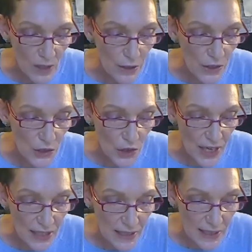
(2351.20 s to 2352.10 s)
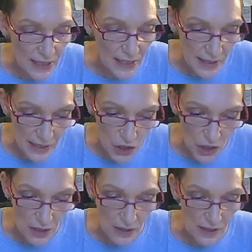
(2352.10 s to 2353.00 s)
Australian
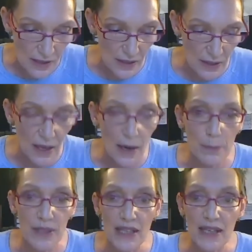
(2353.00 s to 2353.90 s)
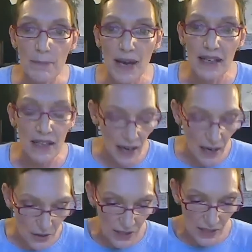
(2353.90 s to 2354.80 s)
Indigenous company
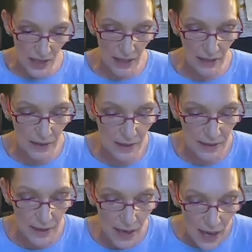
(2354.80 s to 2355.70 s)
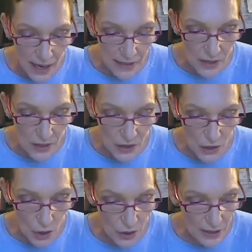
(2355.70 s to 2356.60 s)
Bangarra Dance has
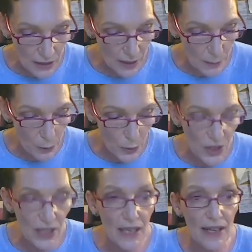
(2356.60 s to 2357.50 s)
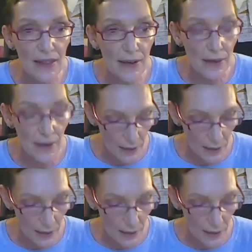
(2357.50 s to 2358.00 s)
historically put together